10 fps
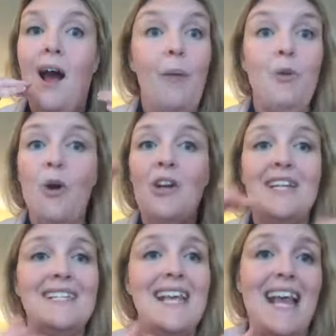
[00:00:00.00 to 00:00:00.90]
I'm not going
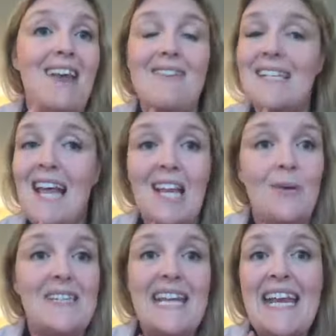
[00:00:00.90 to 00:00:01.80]
to sit here and tell
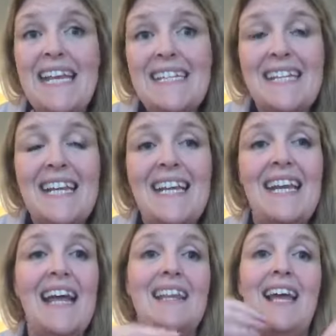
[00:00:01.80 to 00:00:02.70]
you it's
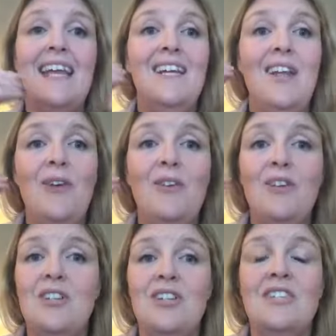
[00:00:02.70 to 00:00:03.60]
easy and that, you know, you
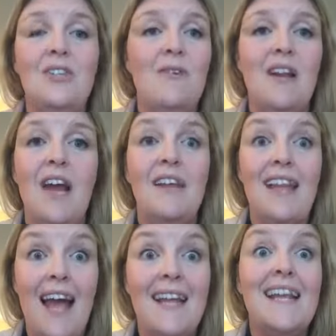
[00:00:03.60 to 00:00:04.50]
can just do it like that.